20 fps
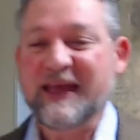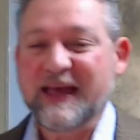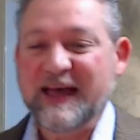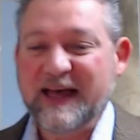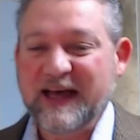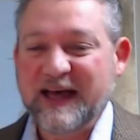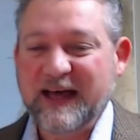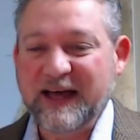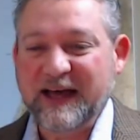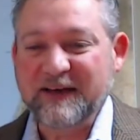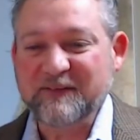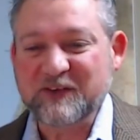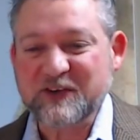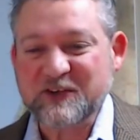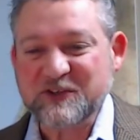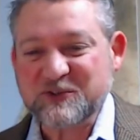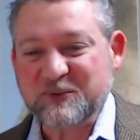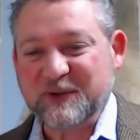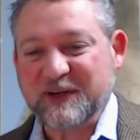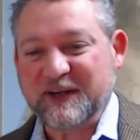Uh,
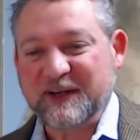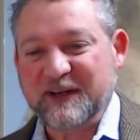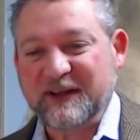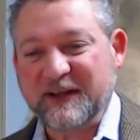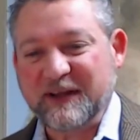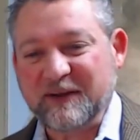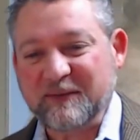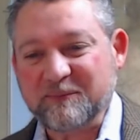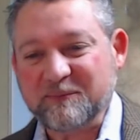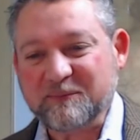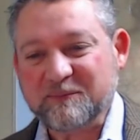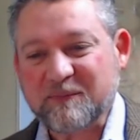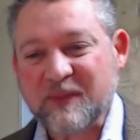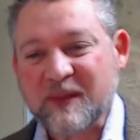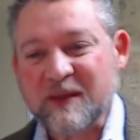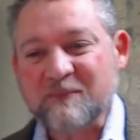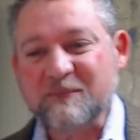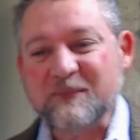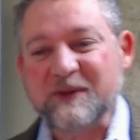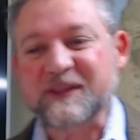verse 29.
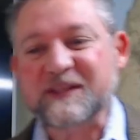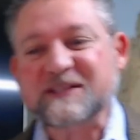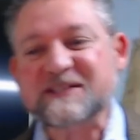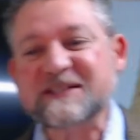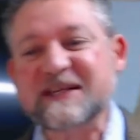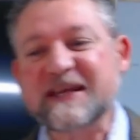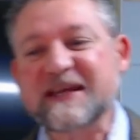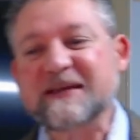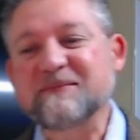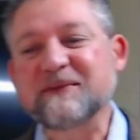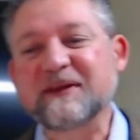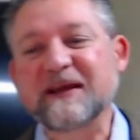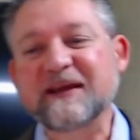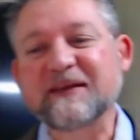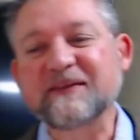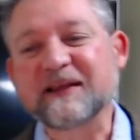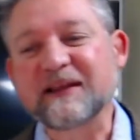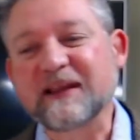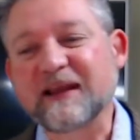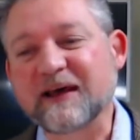But the same day
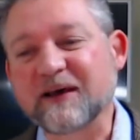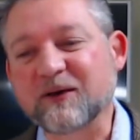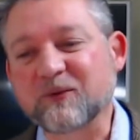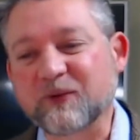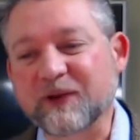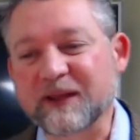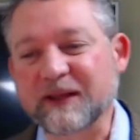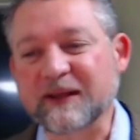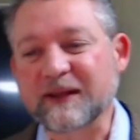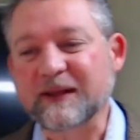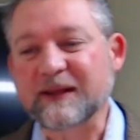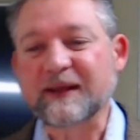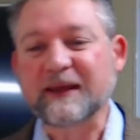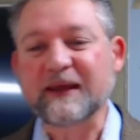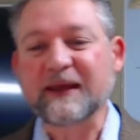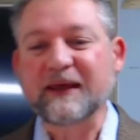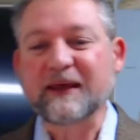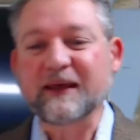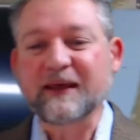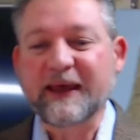that Lot went
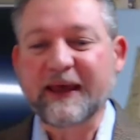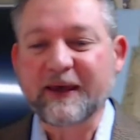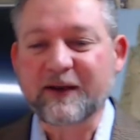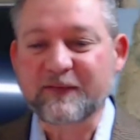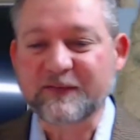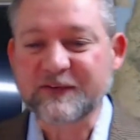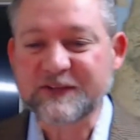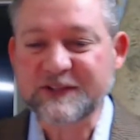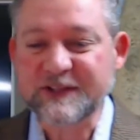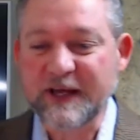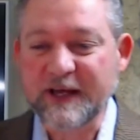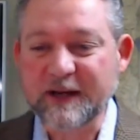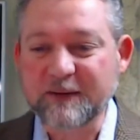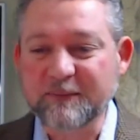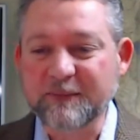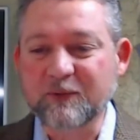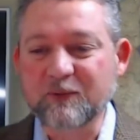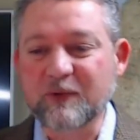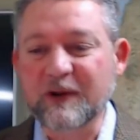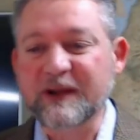uh, out of Sodom,
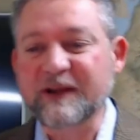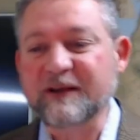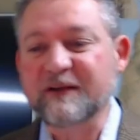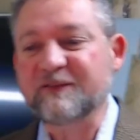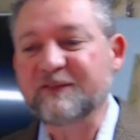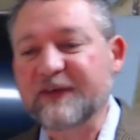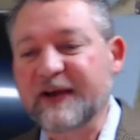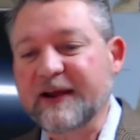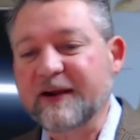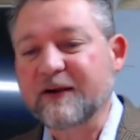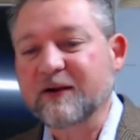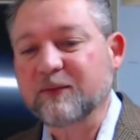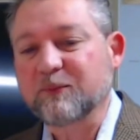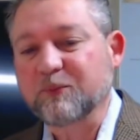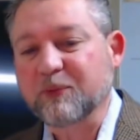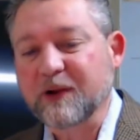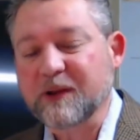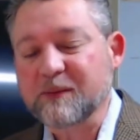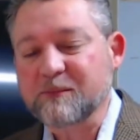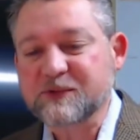it rained fire and
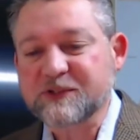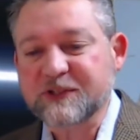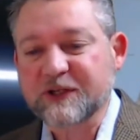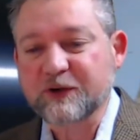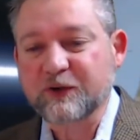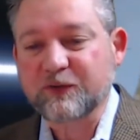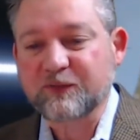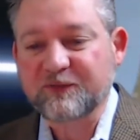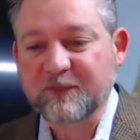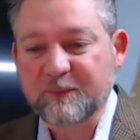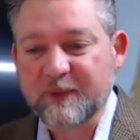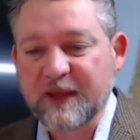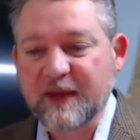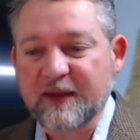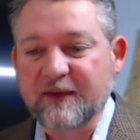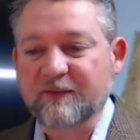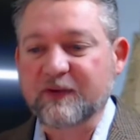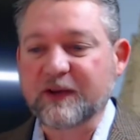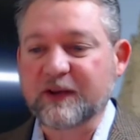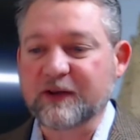brimstone from
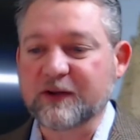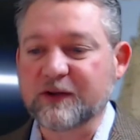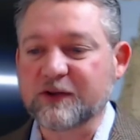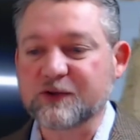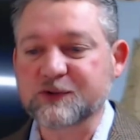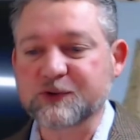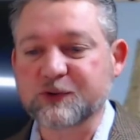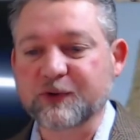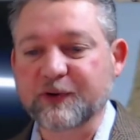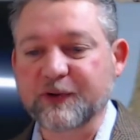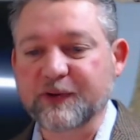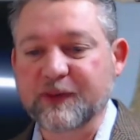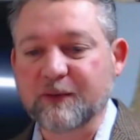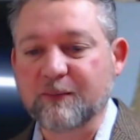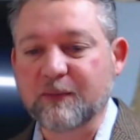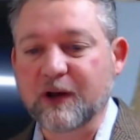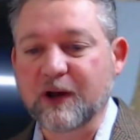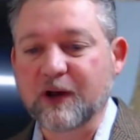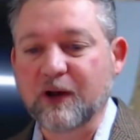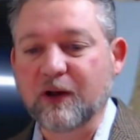heaven and destroyed
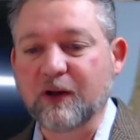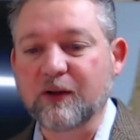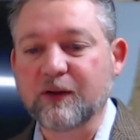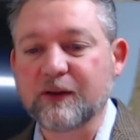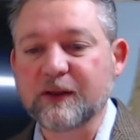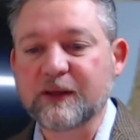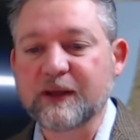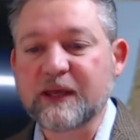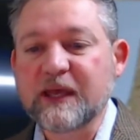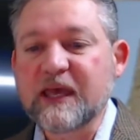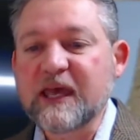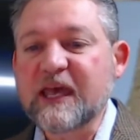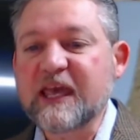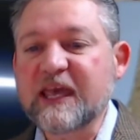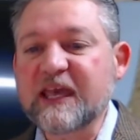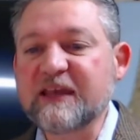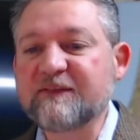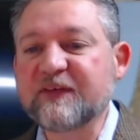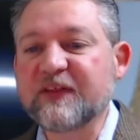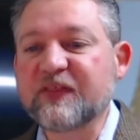them all.
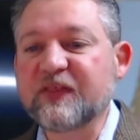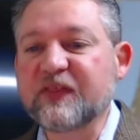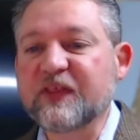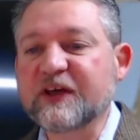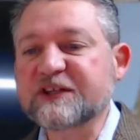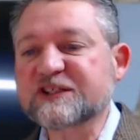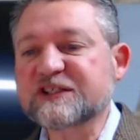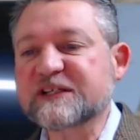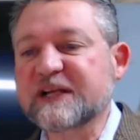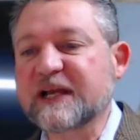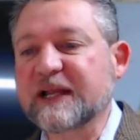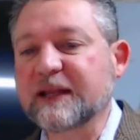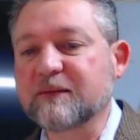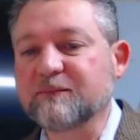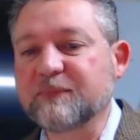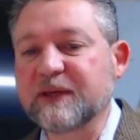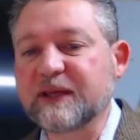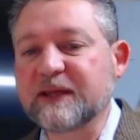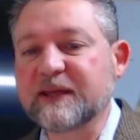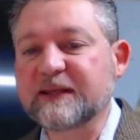Even thus shall
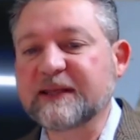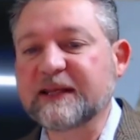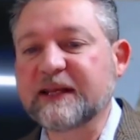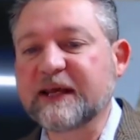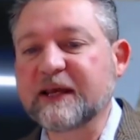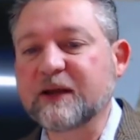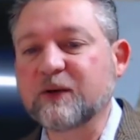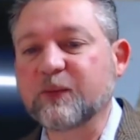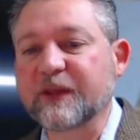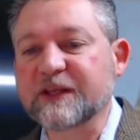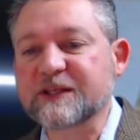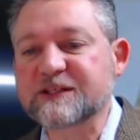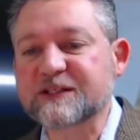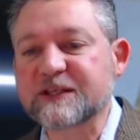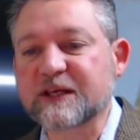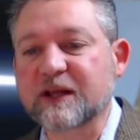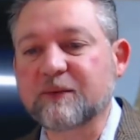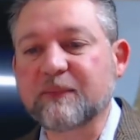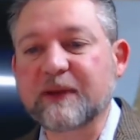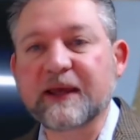it be in the day when the
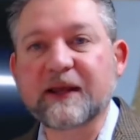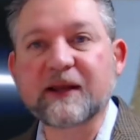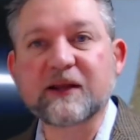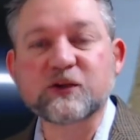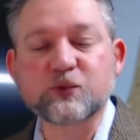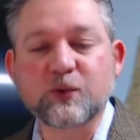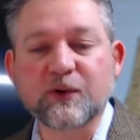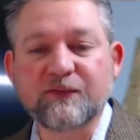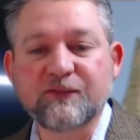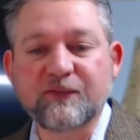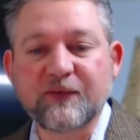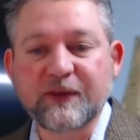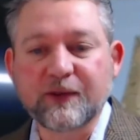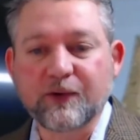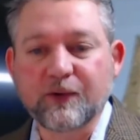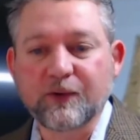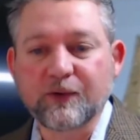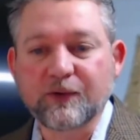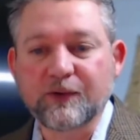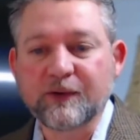Son of Man is
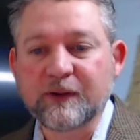revealed.